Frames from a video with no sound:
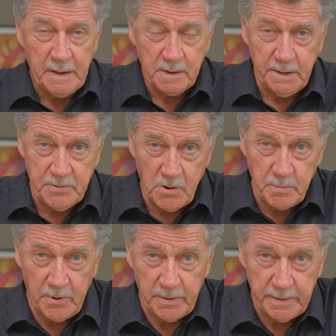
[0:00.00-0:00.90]
Cliff
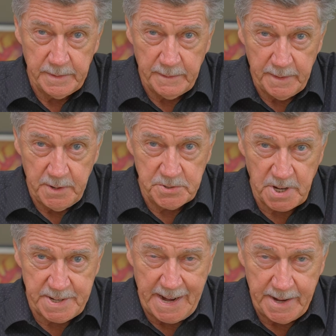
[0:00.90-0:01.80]
Thorburn, use
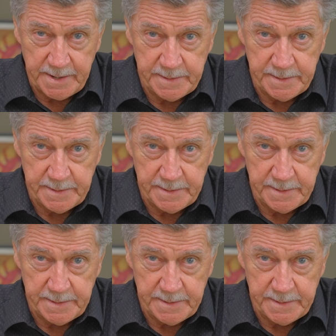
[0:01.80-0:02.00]
a 10.